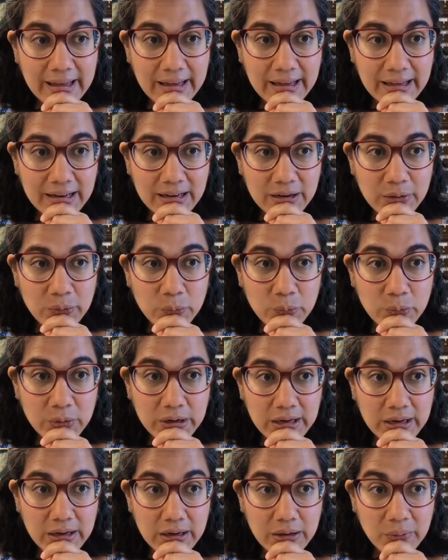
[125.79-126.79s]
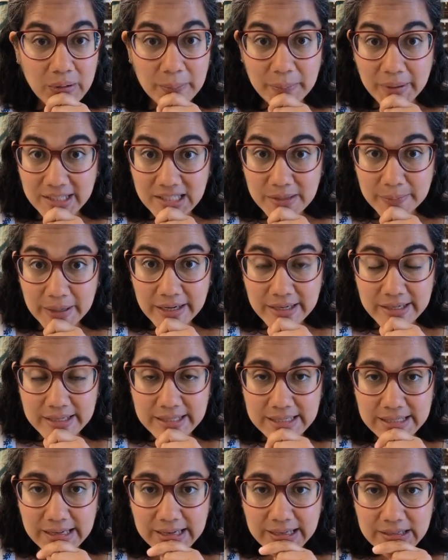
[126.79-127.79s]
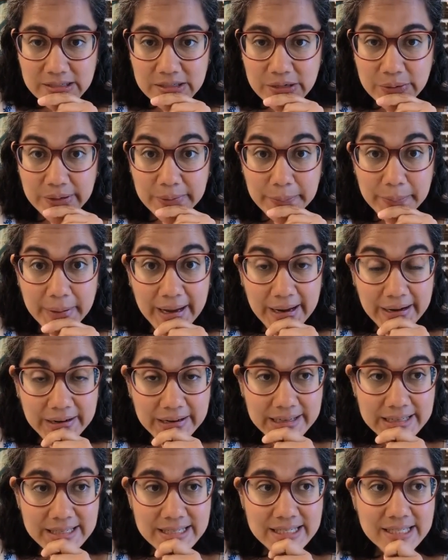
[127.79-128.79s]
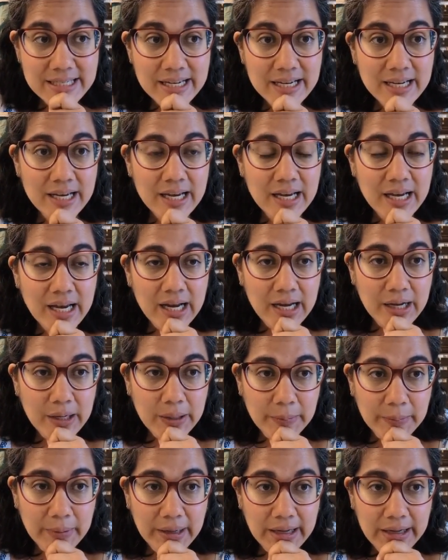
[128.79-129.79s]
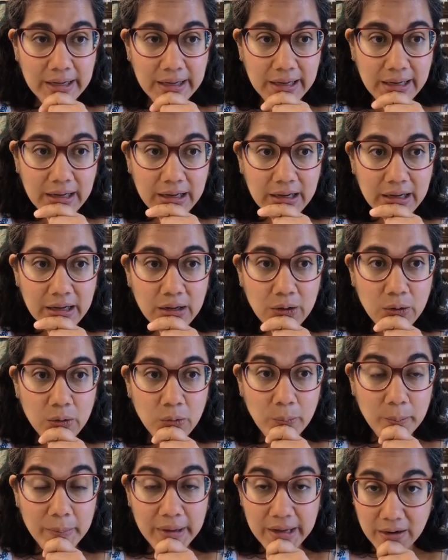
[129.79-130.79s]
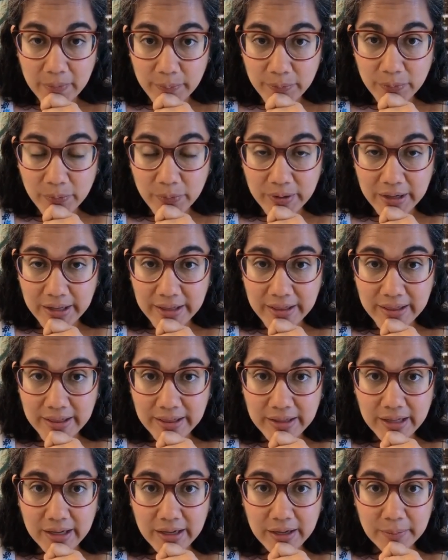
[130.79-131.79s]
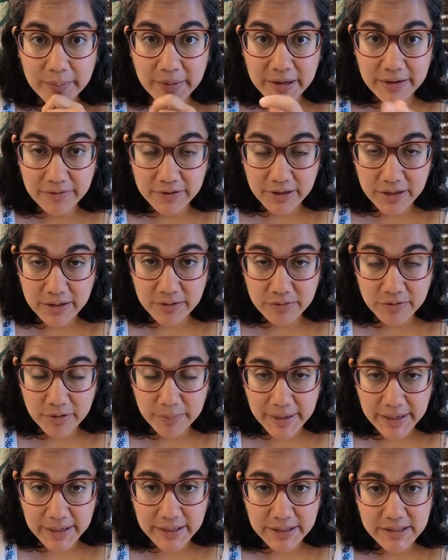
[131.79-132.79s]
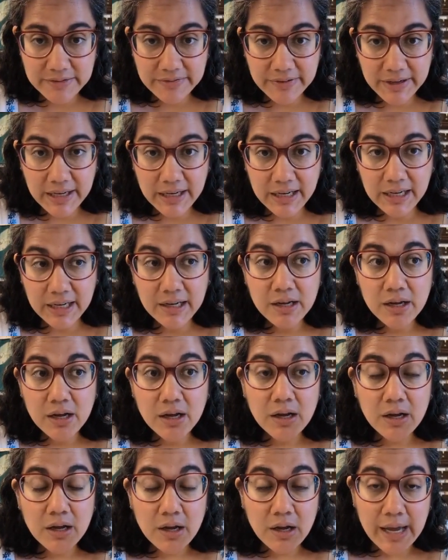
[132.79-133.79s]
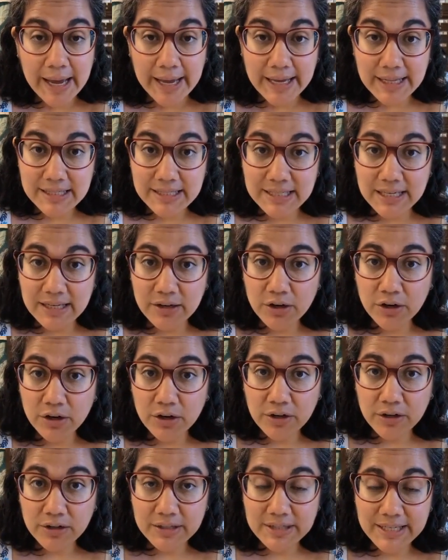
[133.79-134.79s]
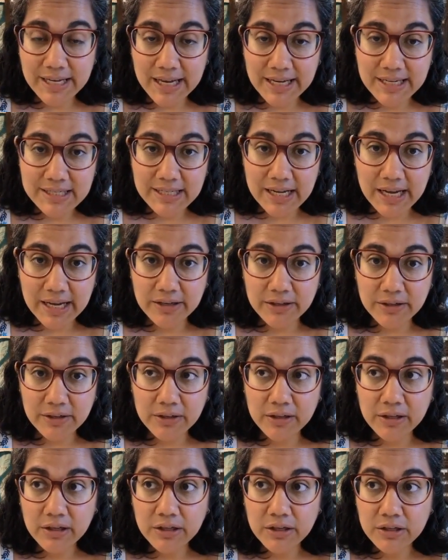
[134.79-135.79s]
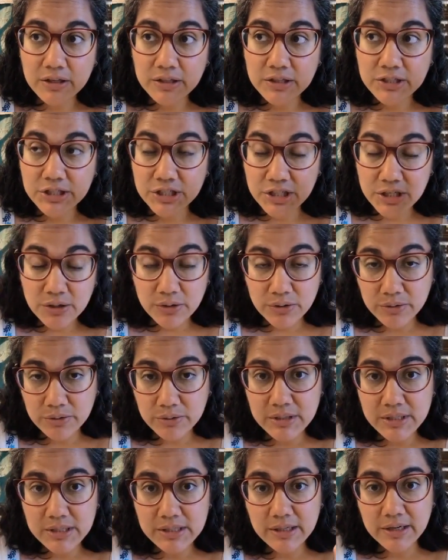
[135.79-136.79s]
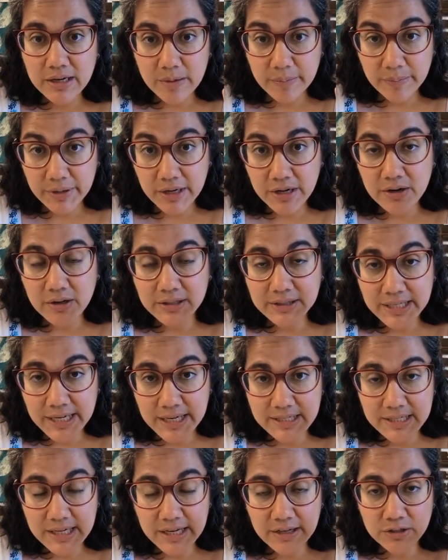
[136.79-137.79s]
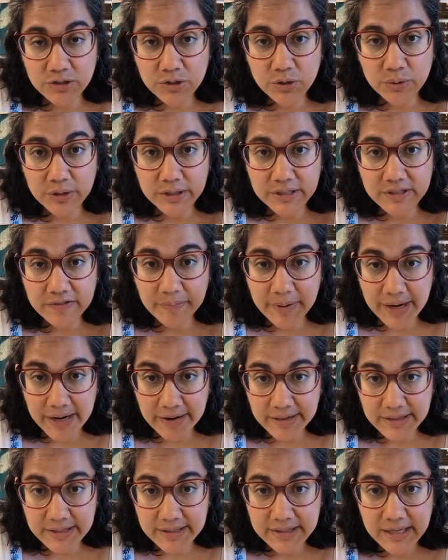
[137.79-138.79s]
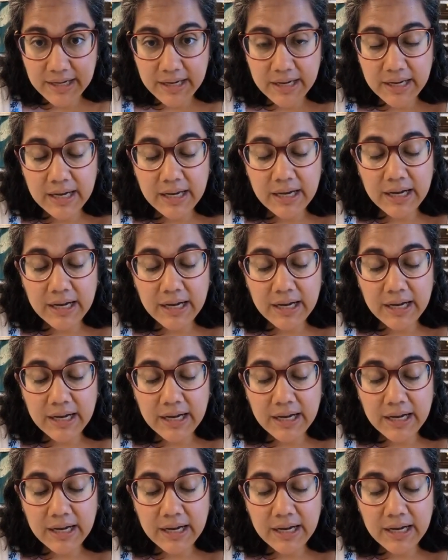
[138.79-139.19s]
then we went back to Paris. And so in Paris, I met up with my friend Rebecca Devaney and did her textile. She owns a company called Textile Tours of Paris.